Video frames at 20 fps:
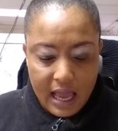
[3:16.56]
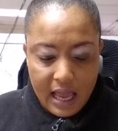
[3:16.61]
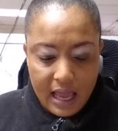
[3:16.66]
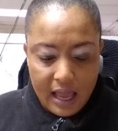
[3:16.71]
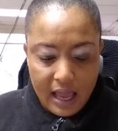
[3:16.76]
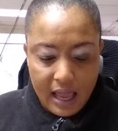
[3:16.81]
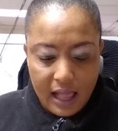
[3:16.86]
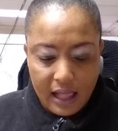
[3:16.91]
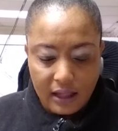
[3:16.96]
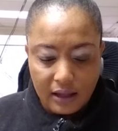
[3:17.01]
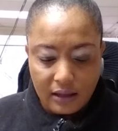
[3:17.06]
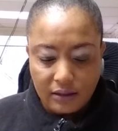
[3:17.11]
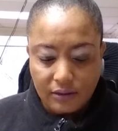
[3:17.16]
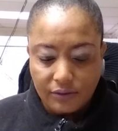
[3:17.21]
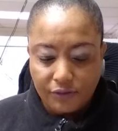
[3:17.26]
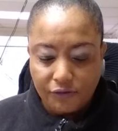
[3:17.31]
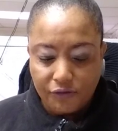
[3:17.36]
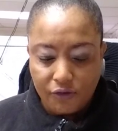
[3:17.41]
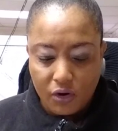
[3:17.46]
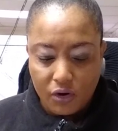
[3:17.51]
L
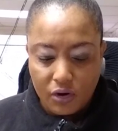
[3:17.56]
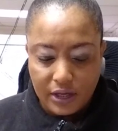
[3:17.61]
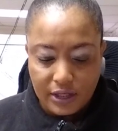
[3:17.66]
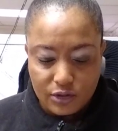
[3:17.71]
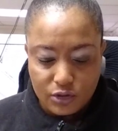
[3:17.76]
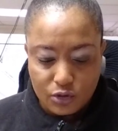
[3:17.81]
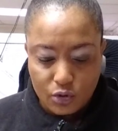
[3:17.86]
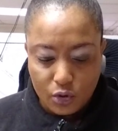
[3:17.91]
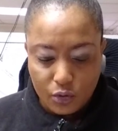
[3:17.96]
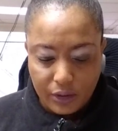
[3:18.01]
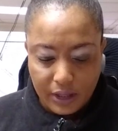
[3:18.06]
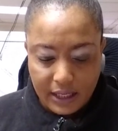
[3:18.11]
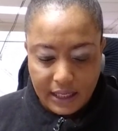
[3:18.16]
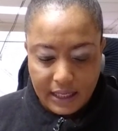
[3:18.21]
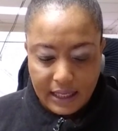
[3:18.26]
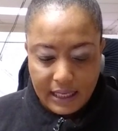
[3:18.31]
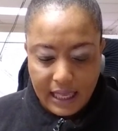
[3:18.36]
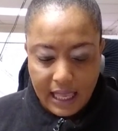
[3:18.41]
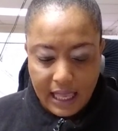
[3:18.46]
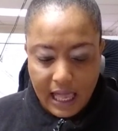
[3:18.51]
for
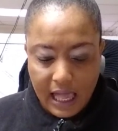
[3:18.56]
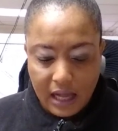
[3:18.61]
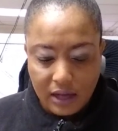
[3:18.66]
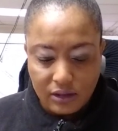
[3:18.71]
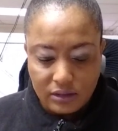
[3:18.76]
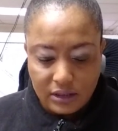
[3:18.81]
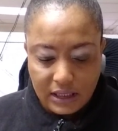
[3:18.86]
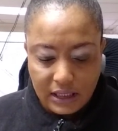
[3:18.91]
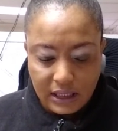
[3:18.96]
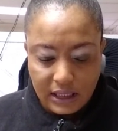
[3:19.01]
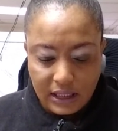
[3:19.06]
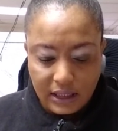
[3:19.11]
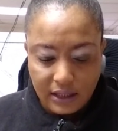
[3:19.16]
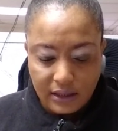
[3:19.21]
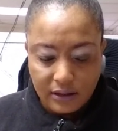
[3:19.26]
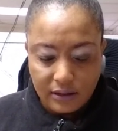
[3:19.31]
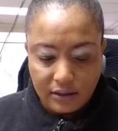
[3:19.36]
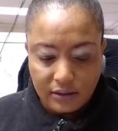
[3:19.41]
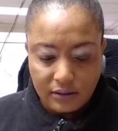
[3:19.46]
historic. LD